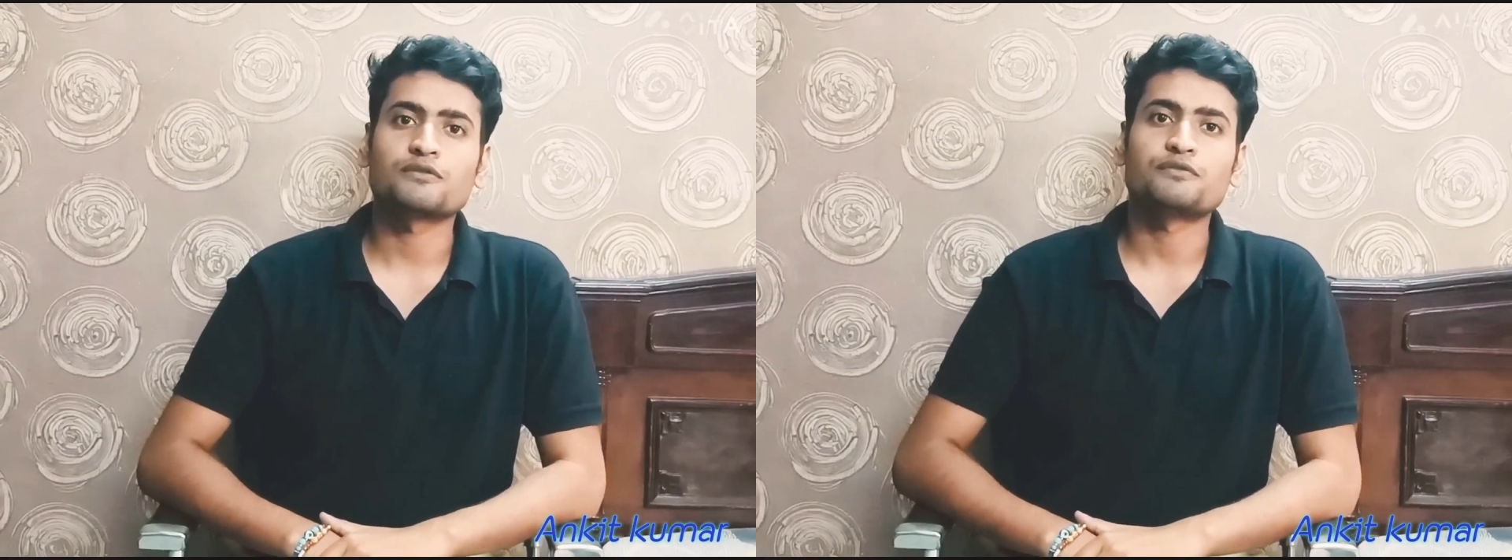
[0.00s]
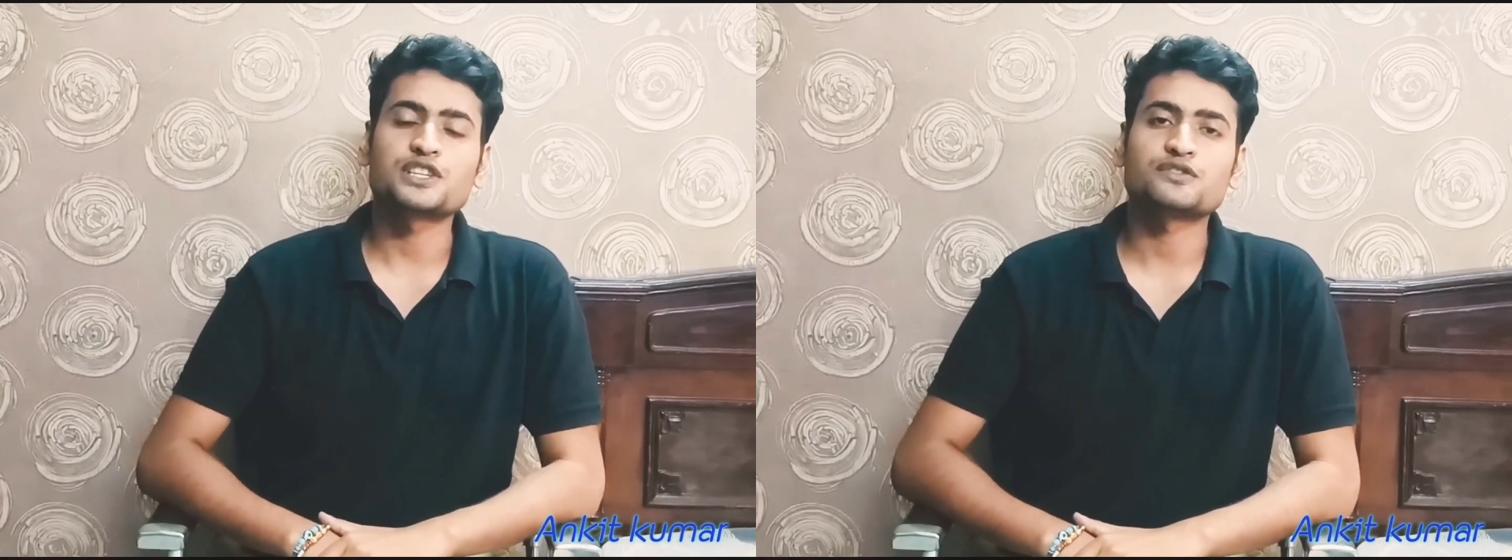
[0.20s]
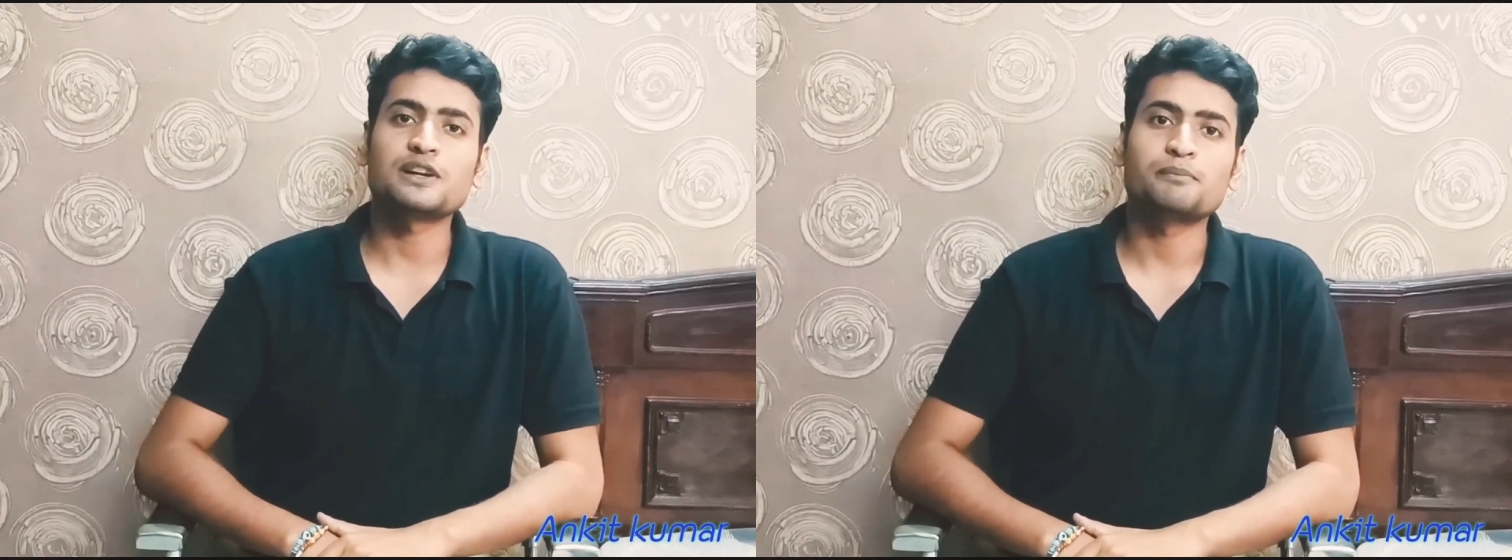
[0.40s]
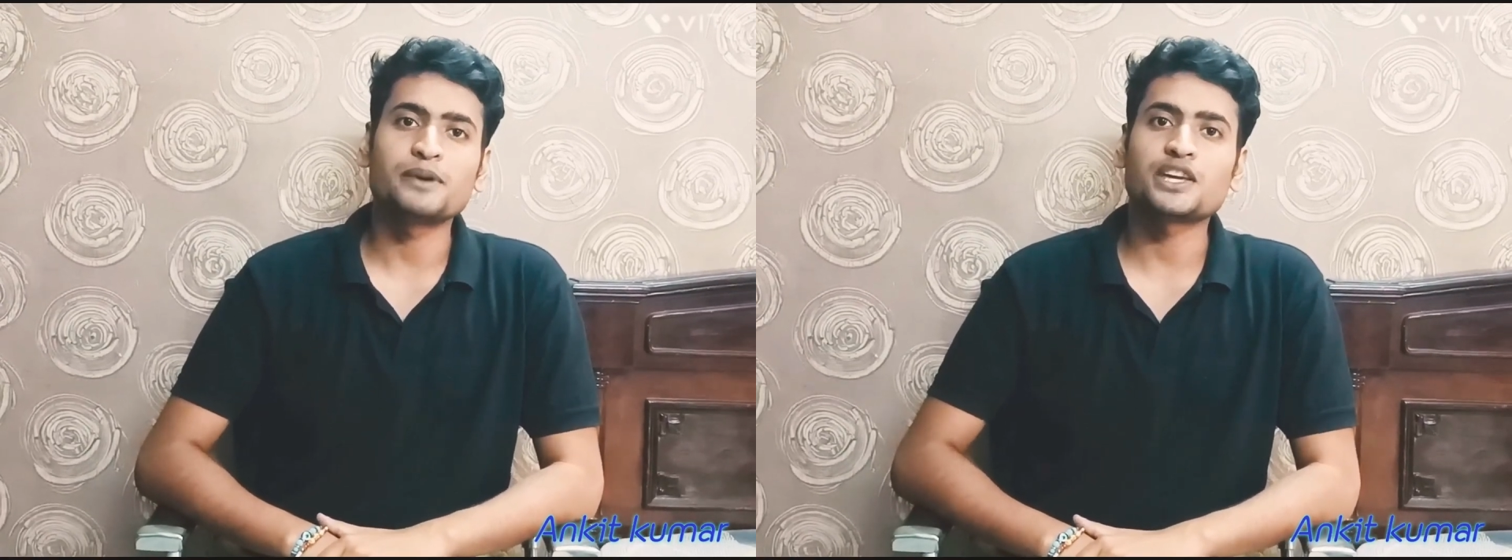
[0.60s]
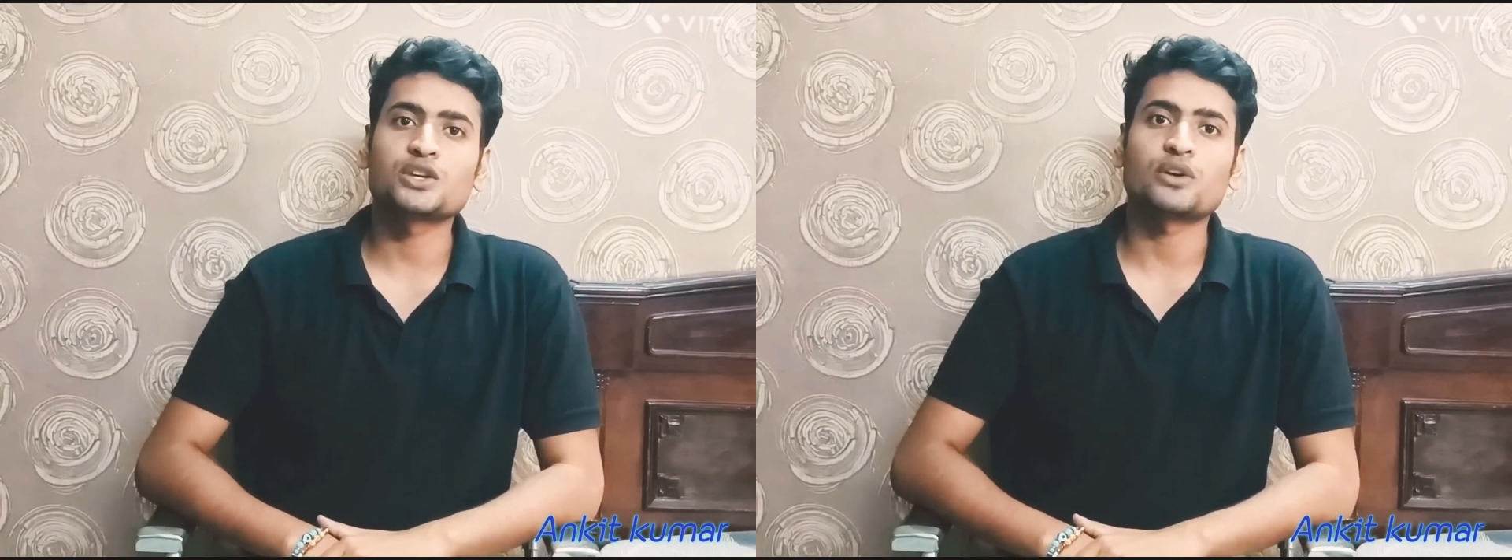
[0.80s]
which will make
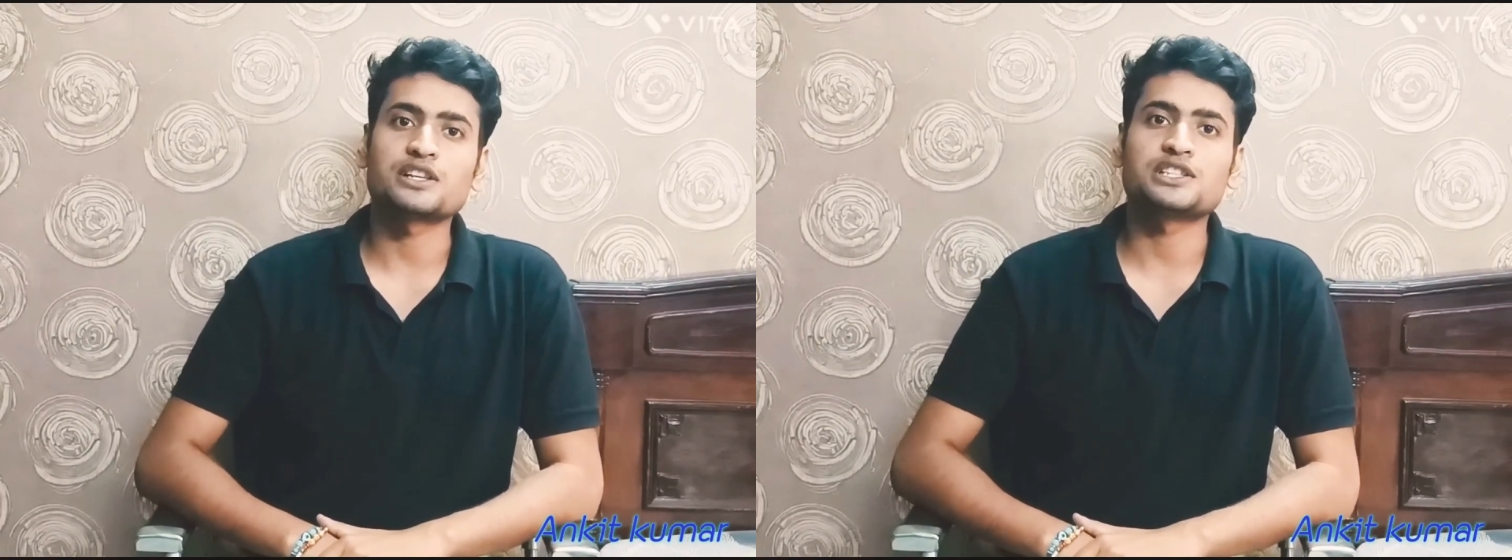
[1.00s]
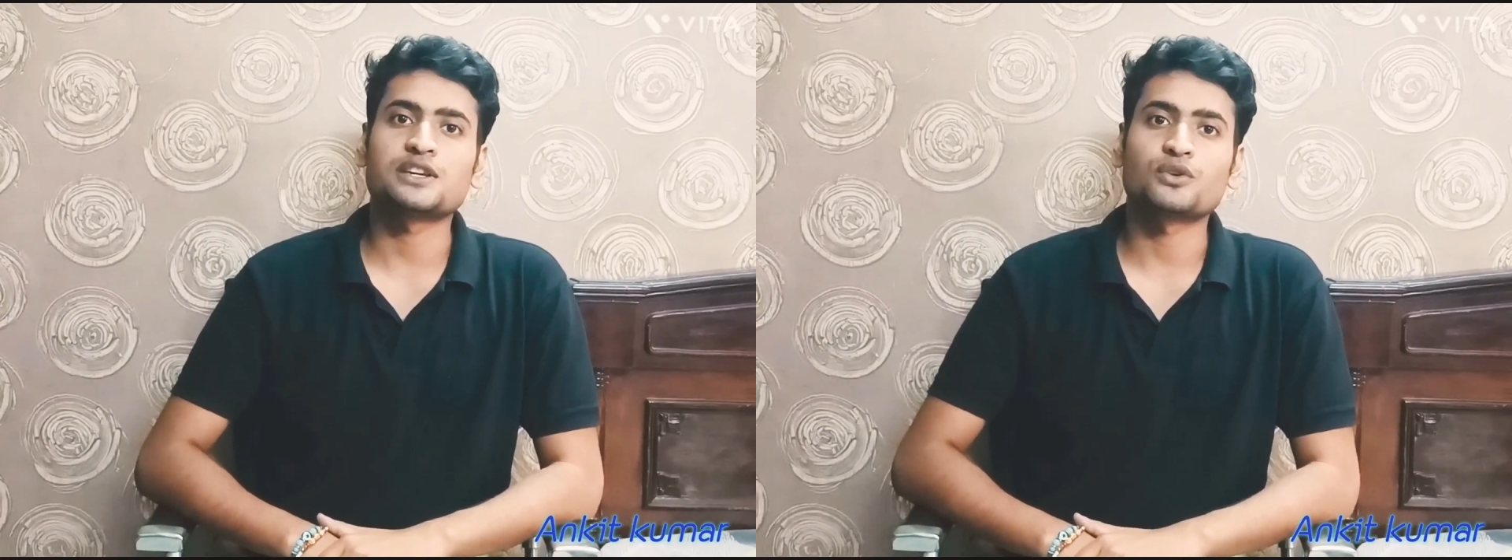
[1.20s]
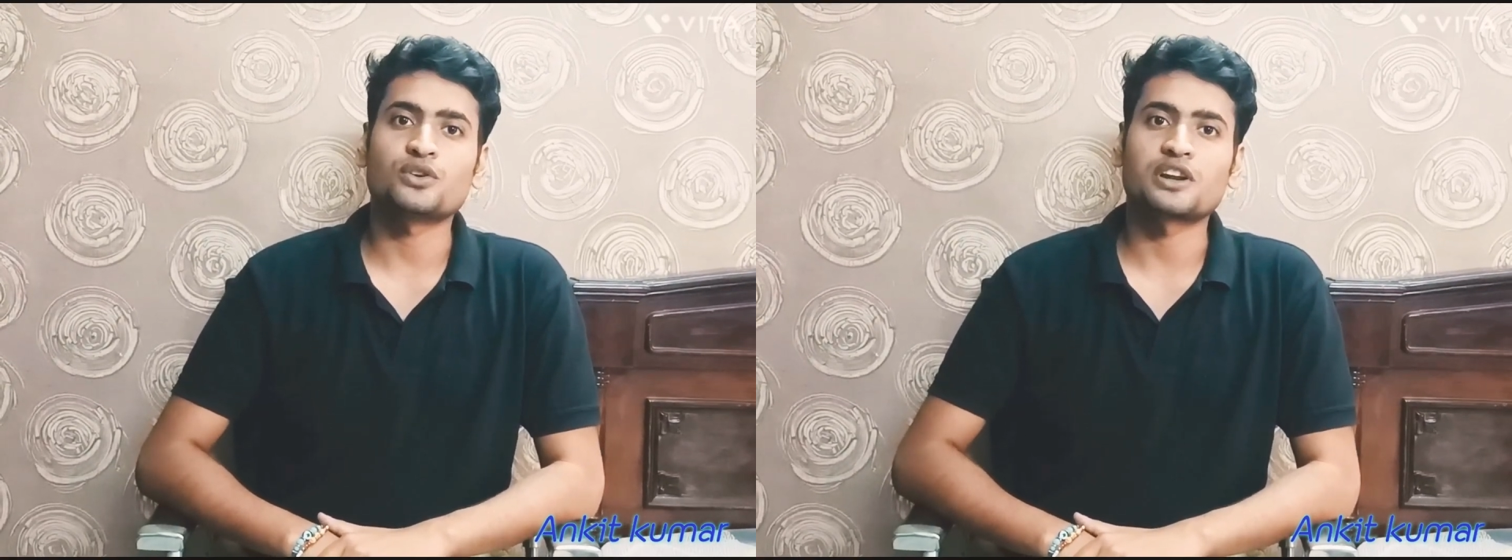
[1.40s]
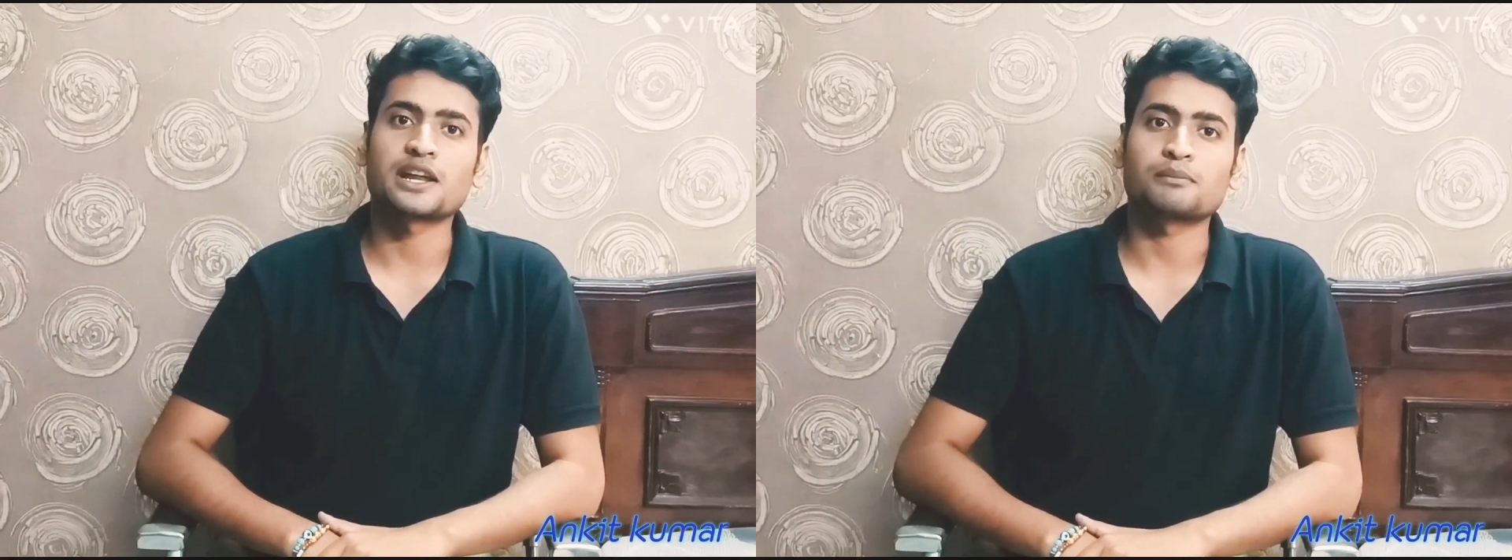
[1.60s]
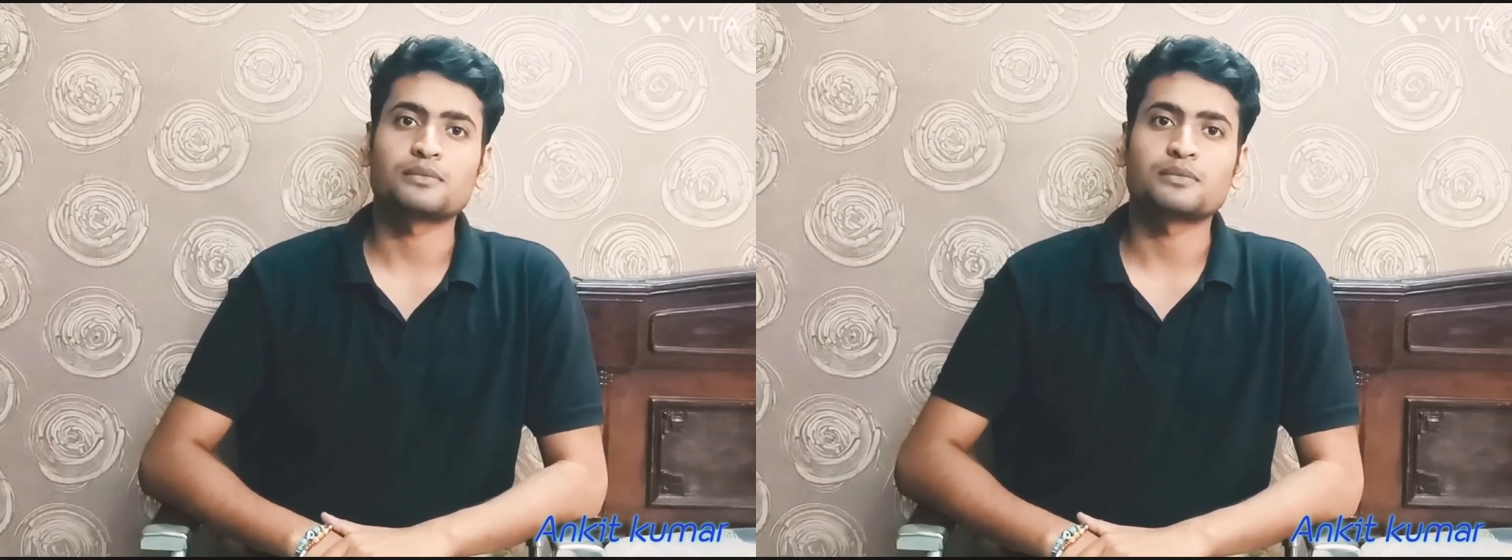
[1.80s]
you achieve your dream